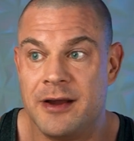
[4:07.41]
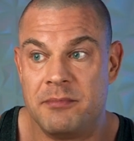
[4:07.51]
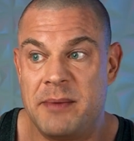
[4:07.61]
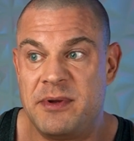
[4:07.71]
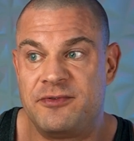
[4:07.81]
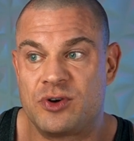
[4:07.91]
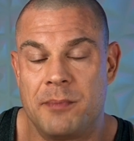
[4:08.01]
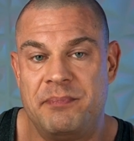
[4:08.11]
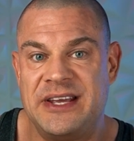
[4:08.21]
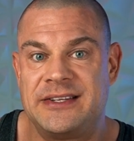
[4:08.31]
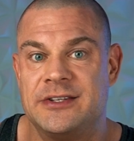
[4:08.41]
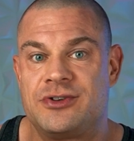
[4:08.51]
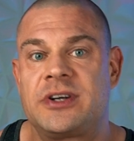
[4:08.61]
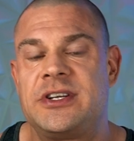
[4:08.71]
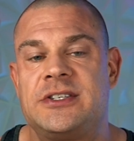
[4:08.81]
Maybe if you compete in
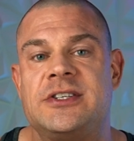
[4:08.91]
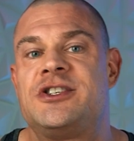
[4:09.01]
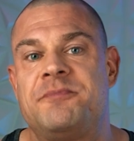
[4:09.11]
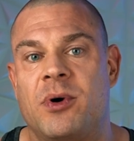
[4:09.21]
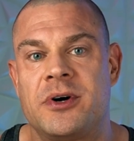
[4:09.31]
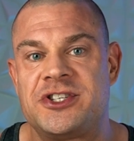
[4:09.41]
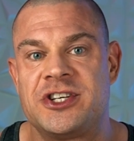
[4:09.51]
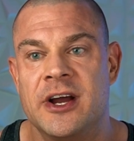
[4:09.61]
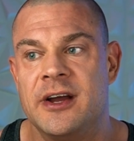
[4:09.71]
drug-tested sports,